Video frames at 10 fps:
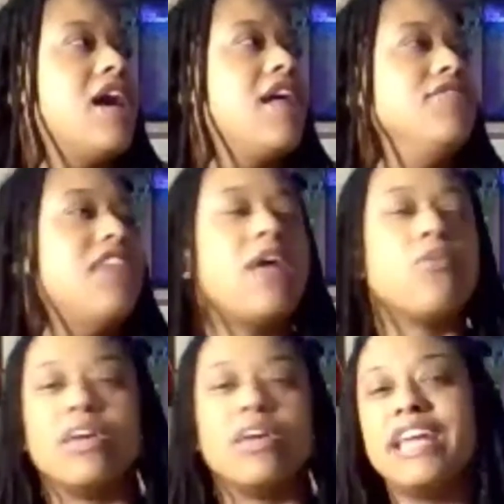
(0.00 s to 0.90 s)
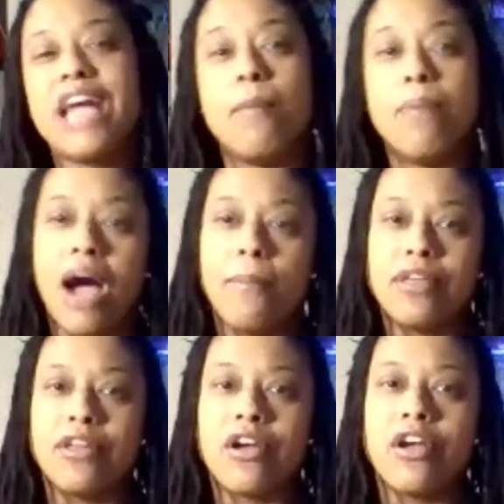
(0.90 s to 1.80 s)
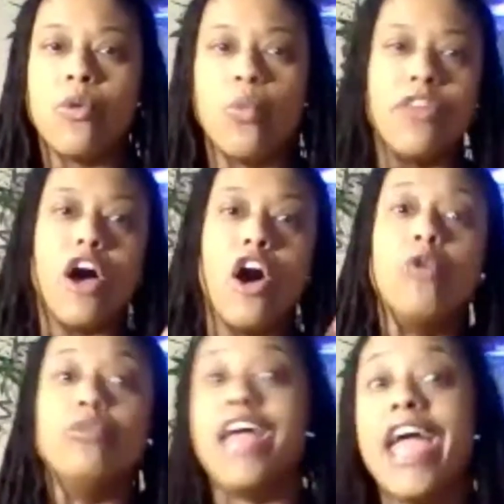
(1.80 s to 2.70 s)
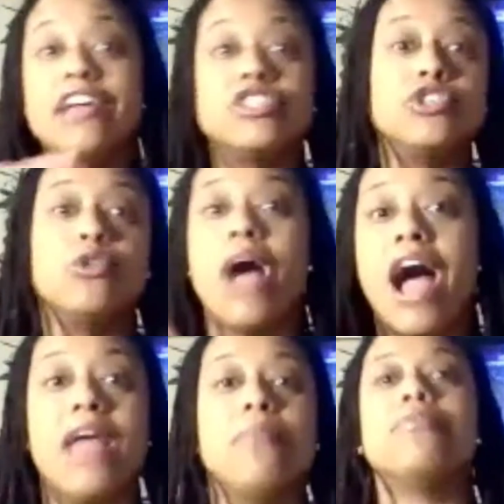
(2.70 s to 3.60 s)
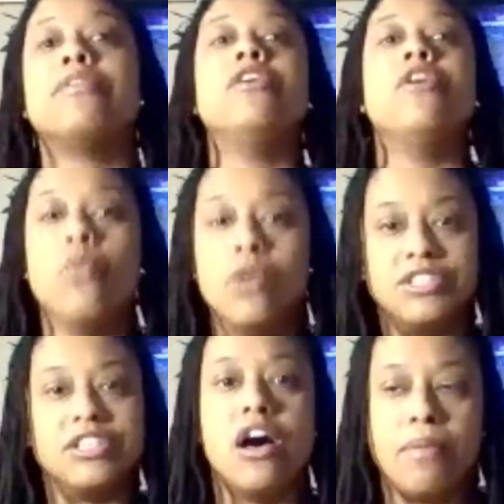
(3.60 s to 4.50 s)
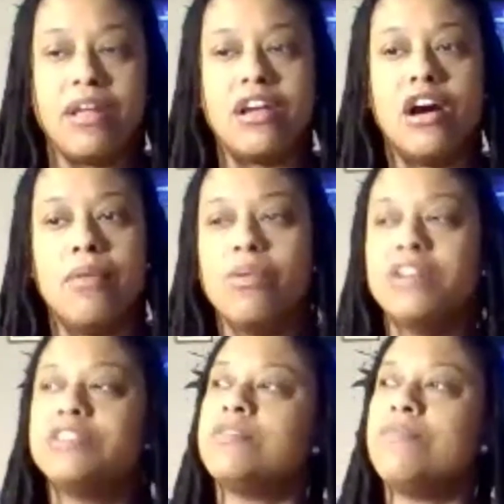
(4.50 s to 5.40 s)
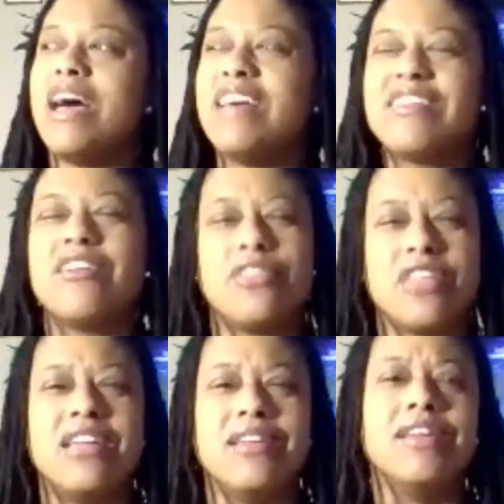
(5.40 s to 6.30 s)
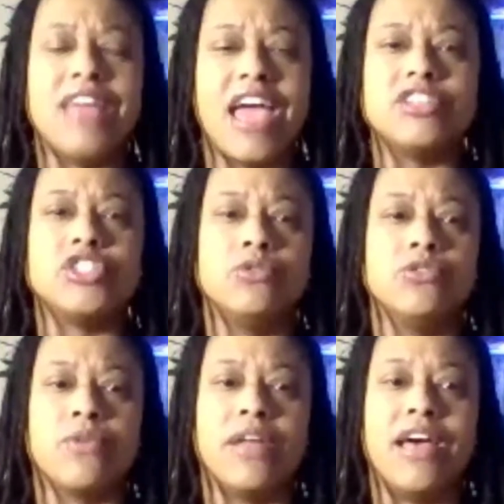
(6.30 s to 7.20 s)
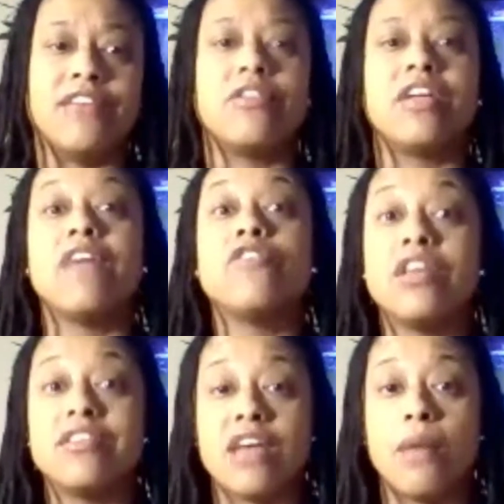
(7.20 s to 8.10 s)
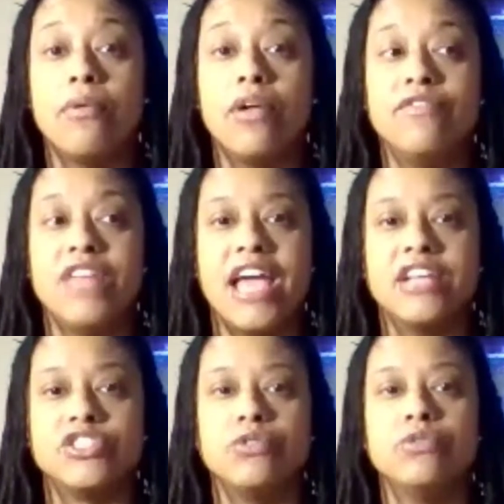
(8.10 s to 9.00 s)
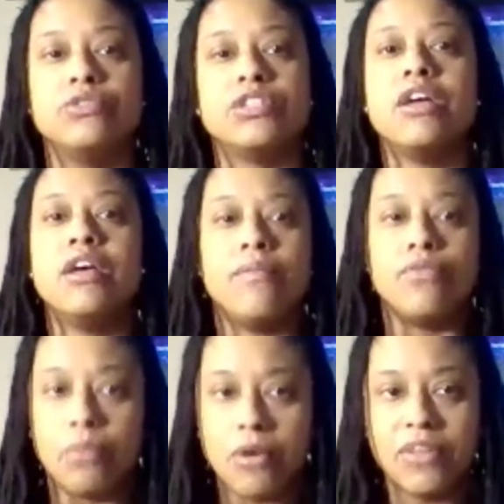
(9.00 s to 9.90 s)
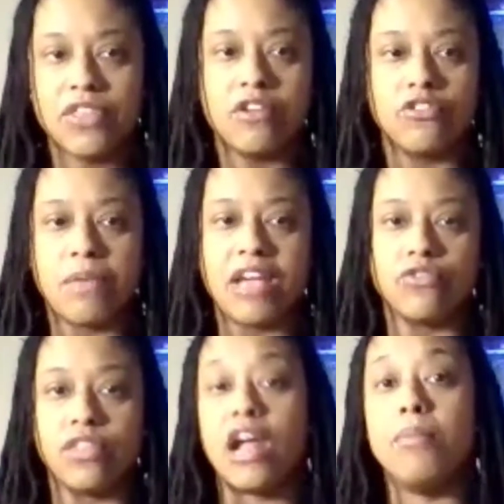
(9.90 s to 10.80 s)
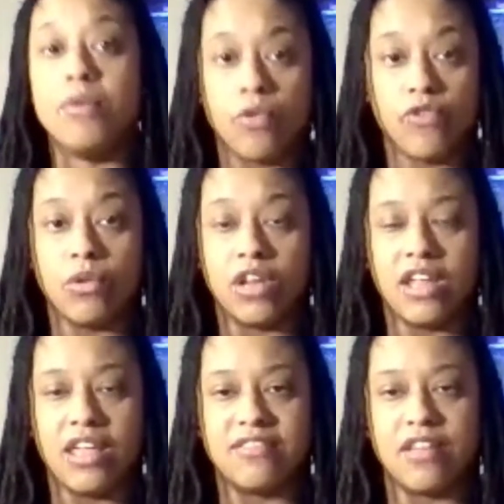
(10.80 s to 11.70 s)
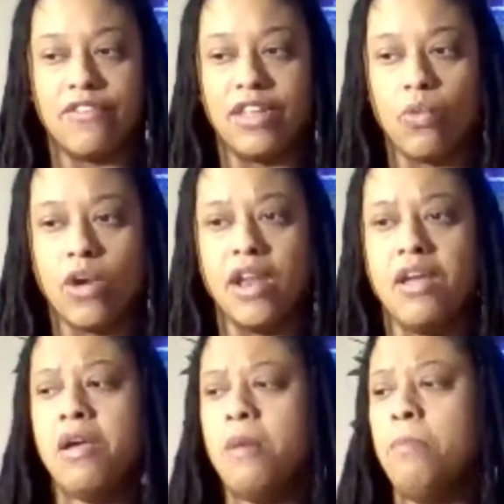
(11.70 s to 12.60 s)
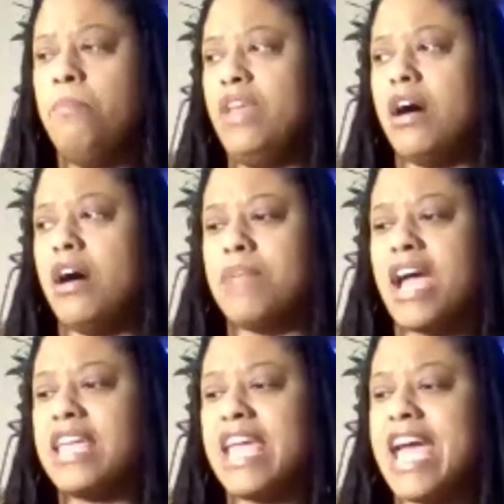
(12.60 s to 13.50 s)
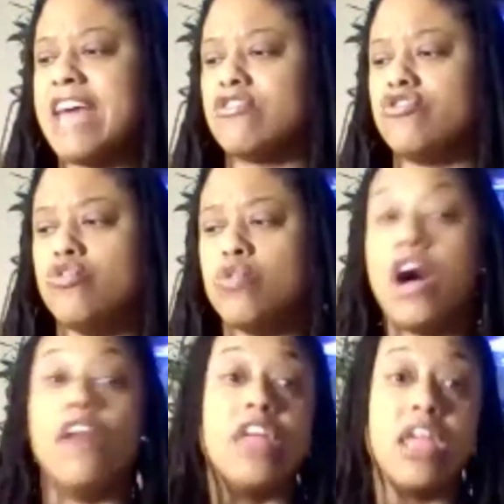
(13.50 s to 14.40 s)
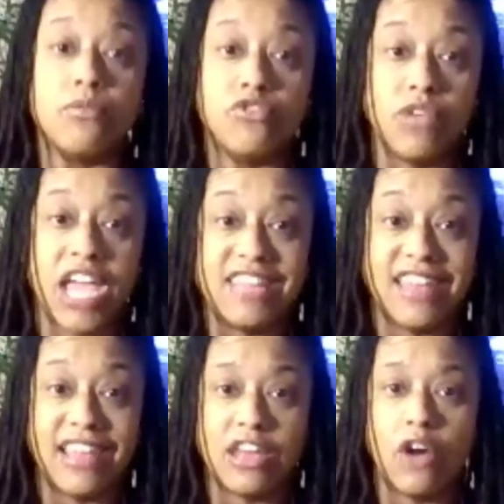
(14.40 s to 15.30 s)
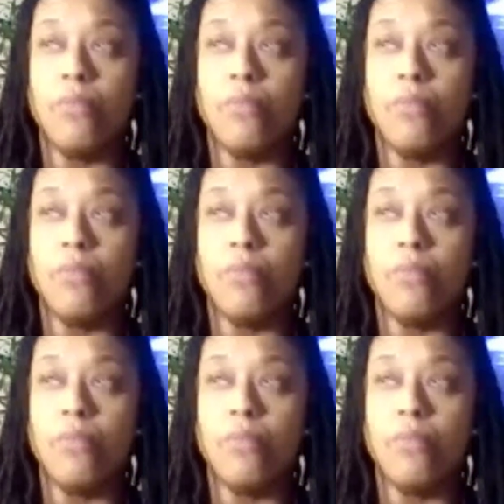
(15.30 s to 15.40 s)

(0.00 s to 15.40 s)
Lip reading: they really got popular when the whole dad shoe hype was up and coming, which I still think dad shoes are in now. So to give you an example of dad shoes, the Puma Thunder Spectra that I'll be reviewing today is definitely one. Nike has a shoe called the M2K Techno.